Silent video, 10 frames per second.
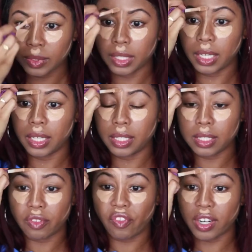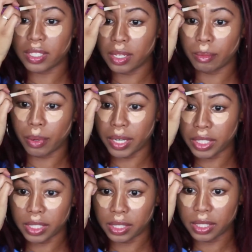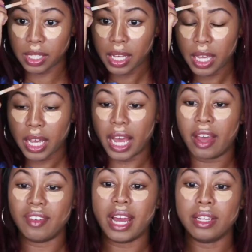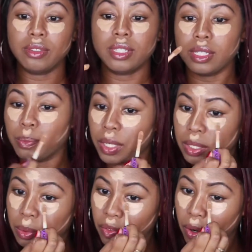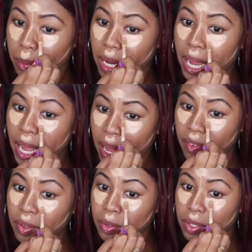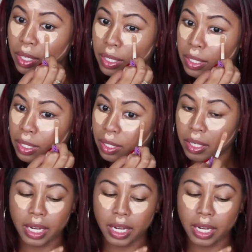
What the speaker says: Again, this is first impressions. I have not used the sponge before, but I have used the concealer